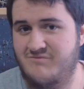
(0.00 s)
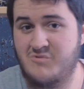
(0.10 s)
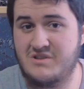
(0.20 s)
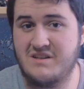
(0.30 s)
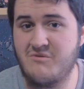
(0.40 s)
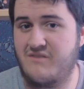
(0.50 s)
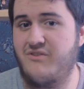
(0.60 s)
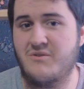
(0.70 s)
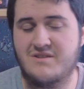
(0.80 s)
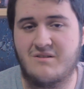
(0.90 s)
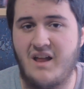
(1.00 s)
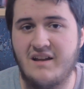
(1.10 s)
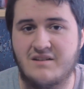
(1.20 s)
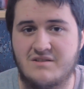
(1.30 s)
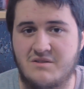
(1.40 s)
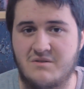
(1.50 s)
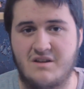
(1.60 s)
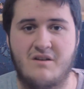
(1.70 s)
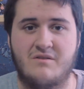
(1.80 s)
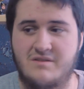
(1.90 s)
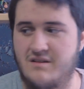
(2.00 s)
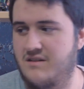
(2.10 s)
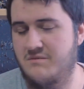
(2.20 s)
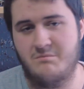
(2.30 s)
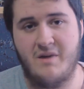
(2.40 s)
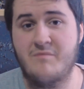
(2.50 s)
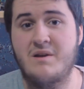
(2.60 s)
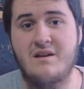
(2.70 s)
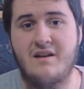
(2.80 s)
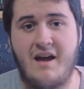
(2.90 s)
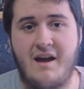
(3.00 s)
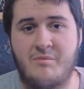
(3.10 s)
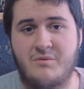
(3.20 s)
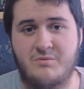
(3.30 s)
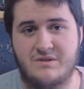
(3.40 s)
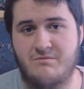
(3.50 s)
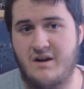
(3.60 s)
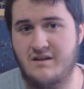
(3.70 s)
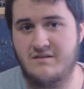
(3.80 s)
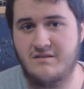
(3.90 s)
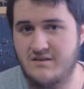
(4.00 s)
We'll see what phones are like in 2 years. Maybe Apple was right.